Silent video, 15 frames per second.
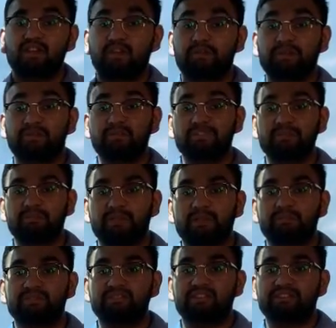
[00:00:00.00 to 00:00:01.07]
Our PVC
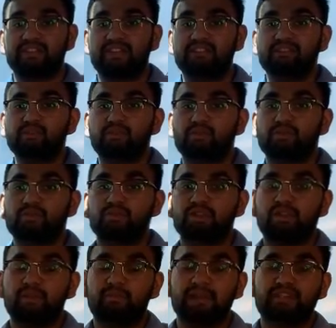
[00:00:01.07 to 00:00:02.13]
pipe is designed to hold
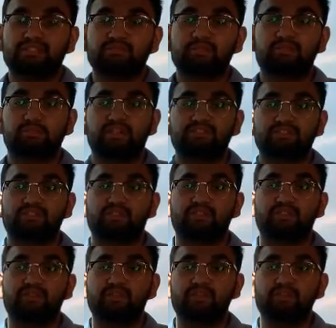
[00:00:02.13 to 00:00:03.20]
a maximum pressure of
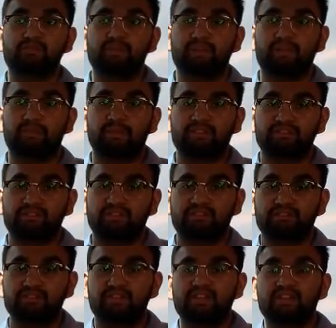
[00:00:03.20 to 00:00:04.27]
52
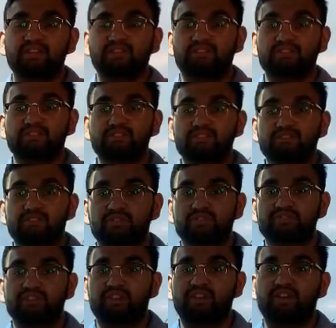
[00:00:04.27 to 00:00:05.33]
megapascals. This
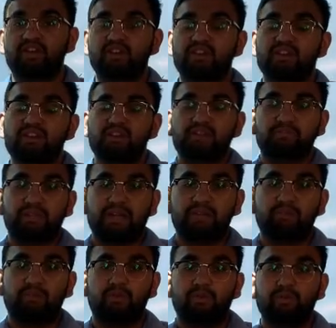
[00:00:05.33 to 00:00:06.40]
ensures that our
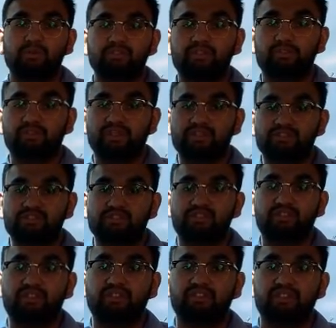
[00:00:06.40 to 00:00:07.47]
pipe would hold the pressure
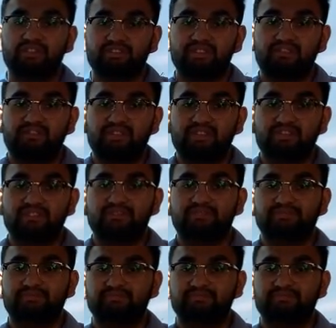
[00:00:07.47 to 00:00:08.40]
during the testing phase.